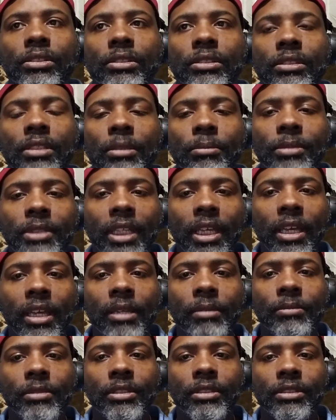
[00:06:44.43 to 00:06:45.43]

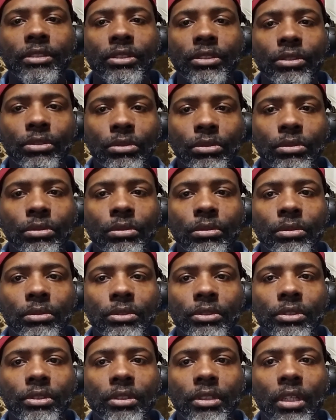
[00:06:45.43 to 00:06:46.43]
sometimes the
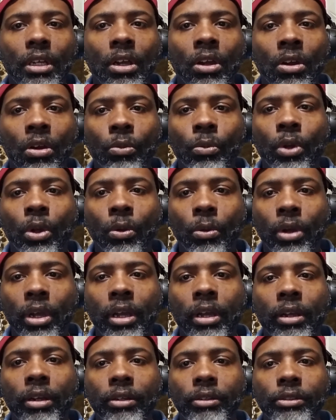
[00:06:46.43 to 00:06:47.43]
schools aren't
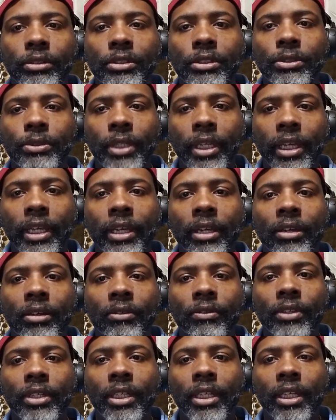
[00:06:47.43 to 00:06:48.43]
required to
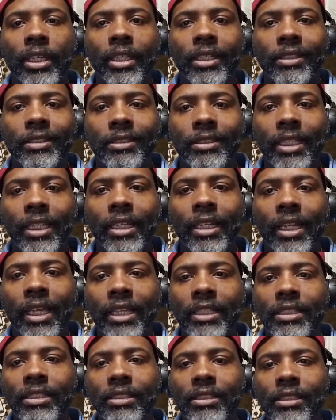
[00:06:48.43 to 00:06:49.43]
have state
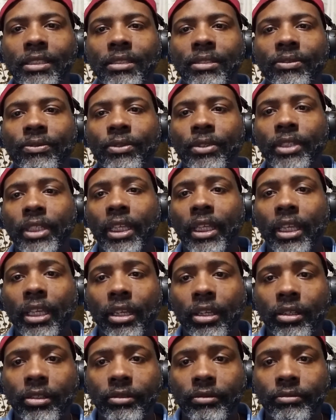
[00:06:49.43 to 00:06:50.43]
licenses for
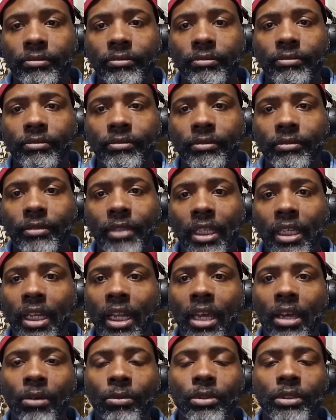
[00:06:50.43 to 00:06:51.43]
daycare. And
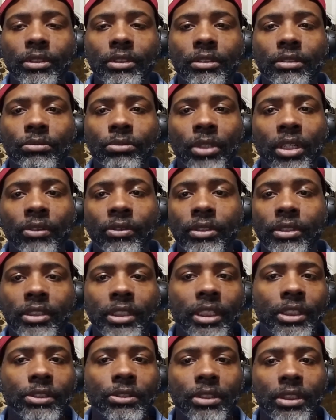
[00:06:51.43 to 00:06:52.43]
whatever
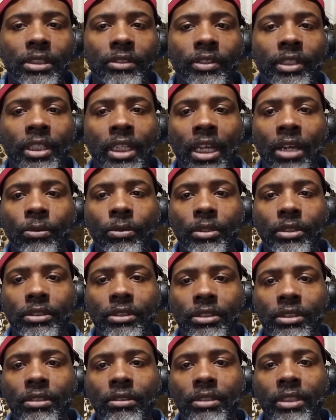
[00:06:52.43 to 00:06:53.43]
state you live in, I would
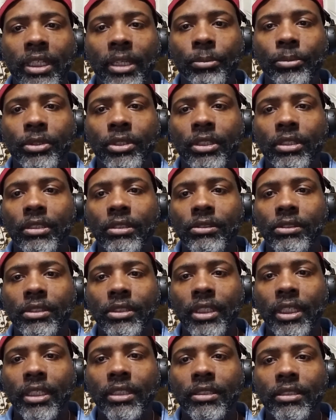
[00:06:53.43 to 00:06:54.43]
consult that particular
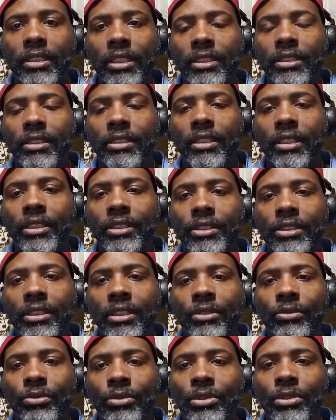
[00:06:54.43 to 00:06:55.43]
state's
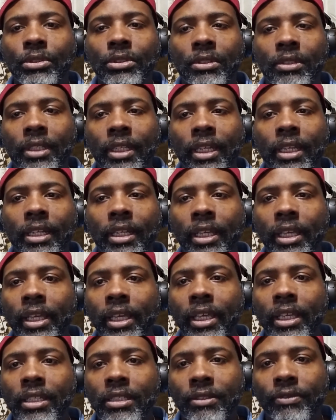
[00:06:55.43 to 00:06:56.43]
legislation and rules on that
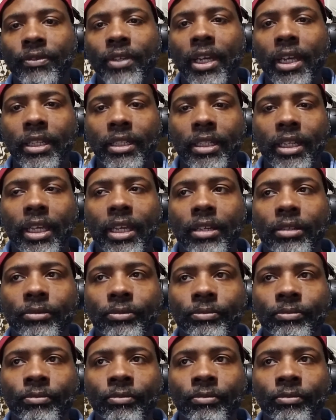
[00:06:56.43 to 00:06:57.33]
to find it out.